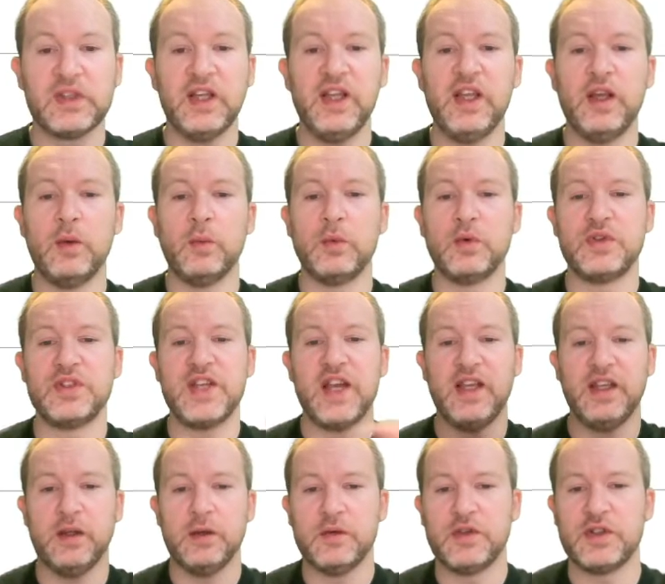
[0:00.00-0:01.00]
it will
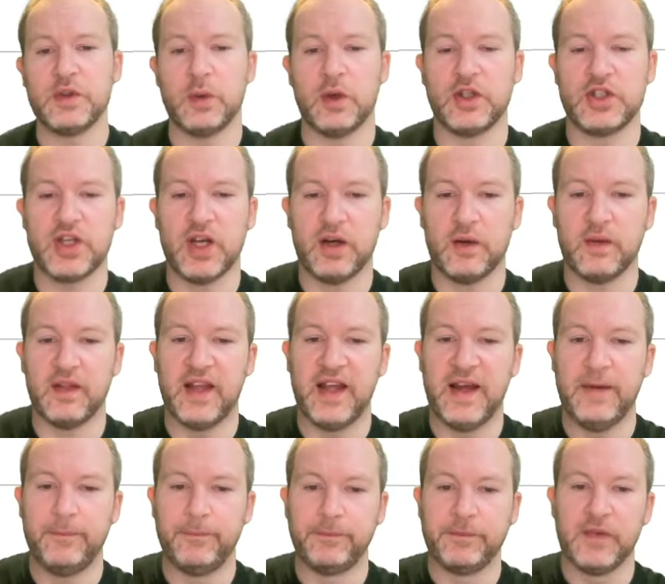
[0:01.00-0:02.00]
take you to our channel
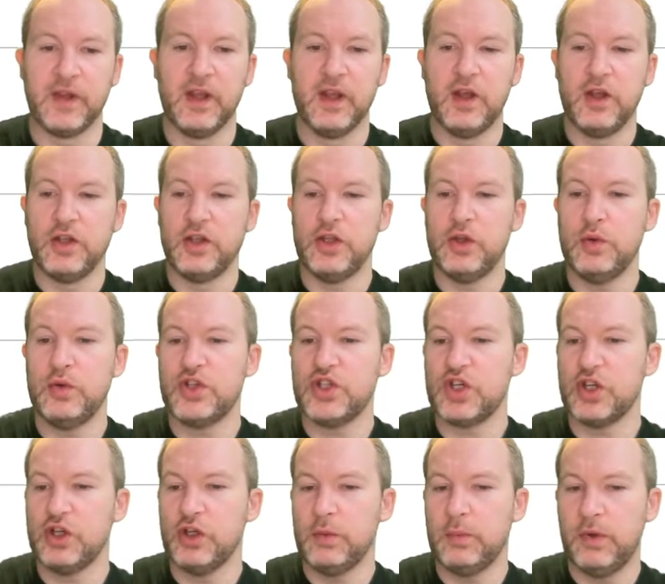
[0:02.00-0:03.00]
there.
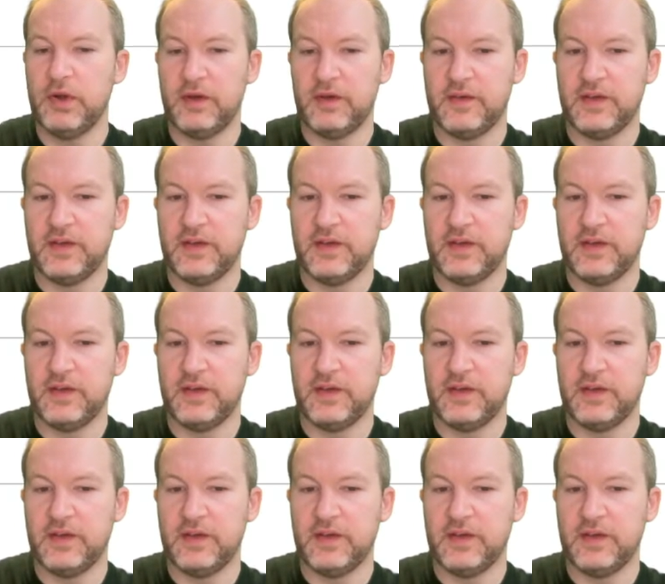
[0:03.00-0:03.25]
YouTube,